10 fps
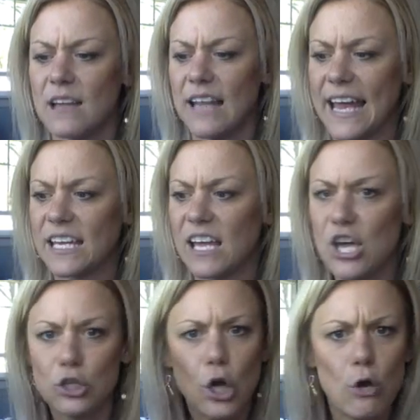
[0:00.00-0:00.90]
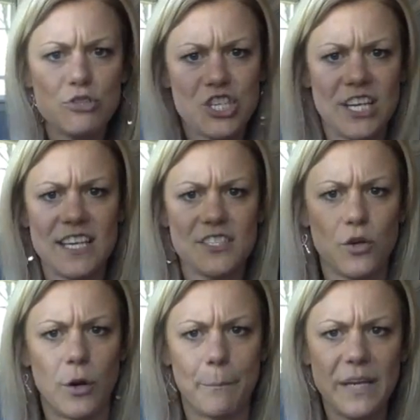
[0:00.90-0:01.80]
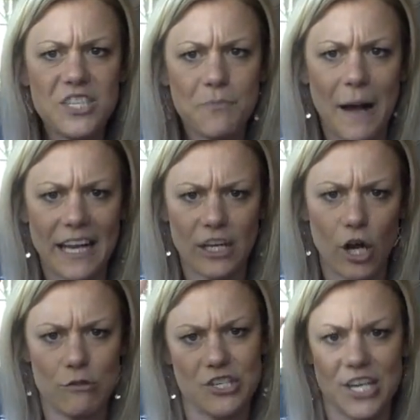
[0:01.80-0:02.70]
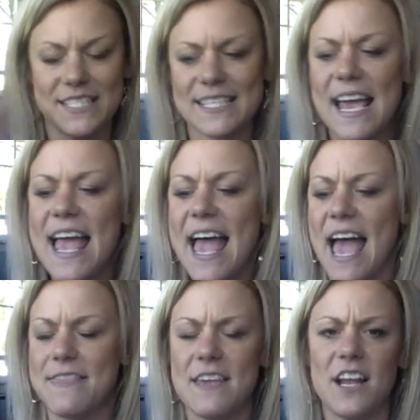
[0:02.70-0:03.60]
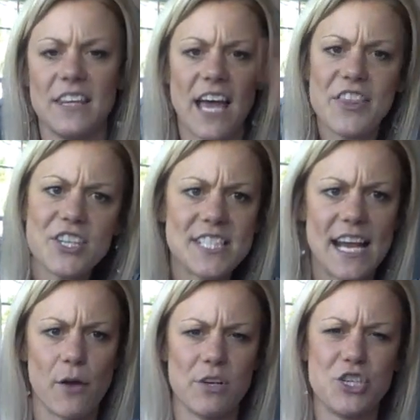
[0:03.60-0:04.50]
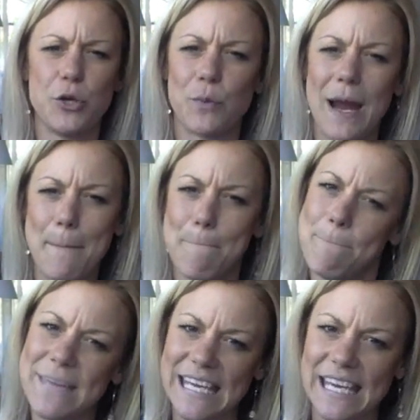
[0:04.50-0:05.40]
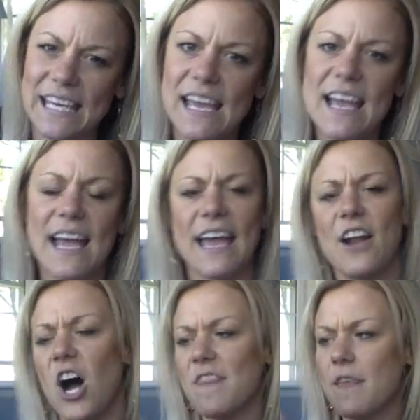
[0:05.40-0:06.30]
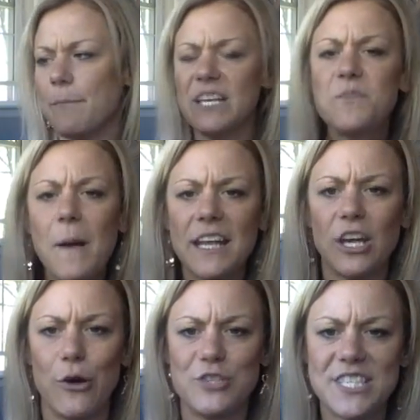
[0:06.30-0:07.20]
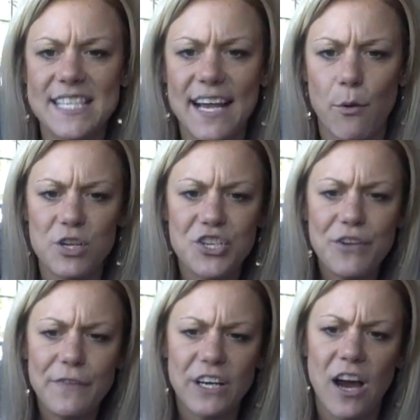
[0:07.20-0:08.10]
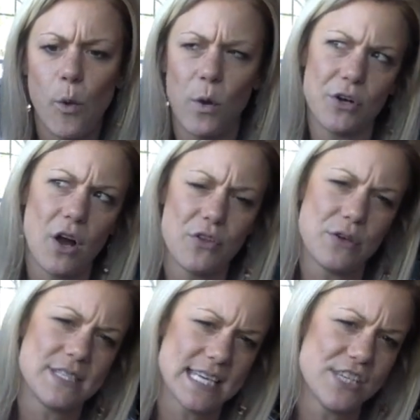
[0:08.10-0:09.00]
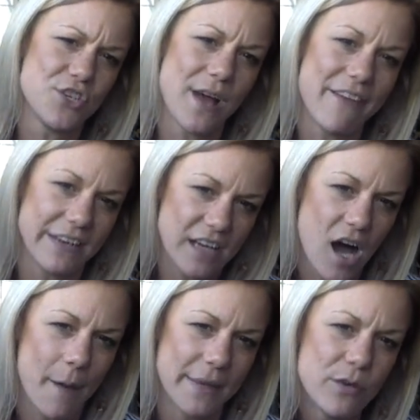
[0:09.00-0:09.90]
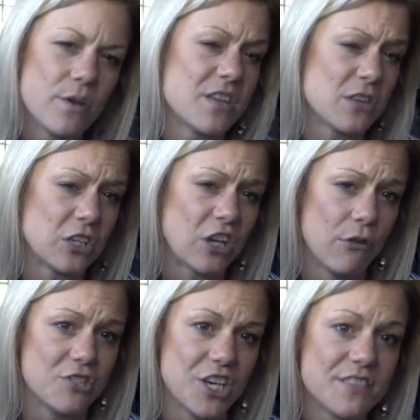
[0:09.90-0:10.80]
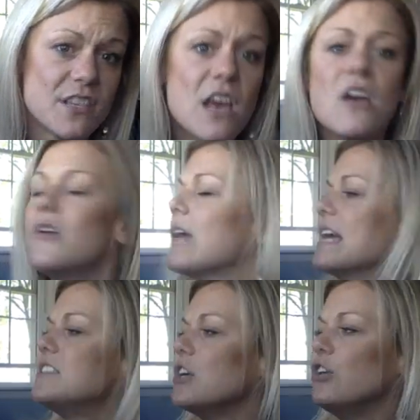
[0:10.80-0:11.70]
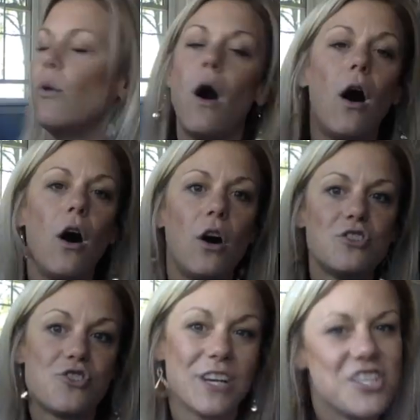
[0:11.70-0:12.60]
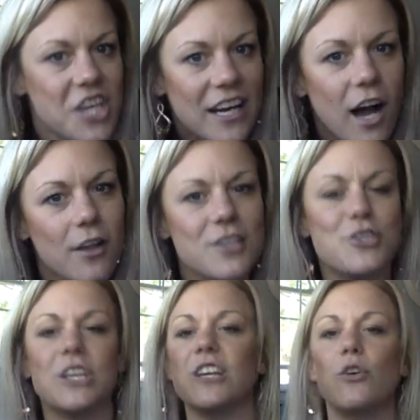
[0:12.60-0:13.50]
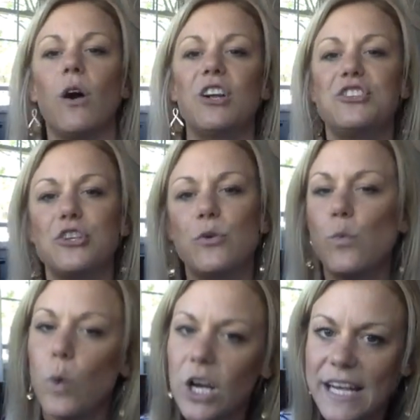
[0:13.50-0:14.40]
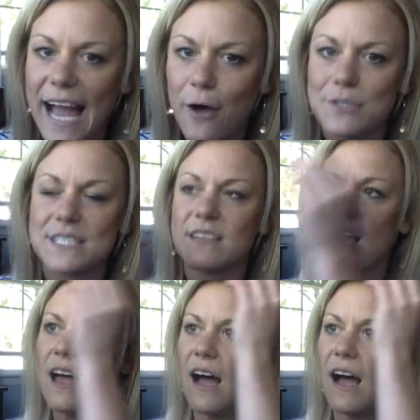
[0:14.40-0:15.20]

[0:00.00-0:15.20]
like coaches or Beachbody coaches. And then on the other side, I want you to write me. And on the Beachbody coaches side, I want you to figure out, what are all those things you have in common with other coaches. Okay, so you all drink Shakeology, you all do workouts,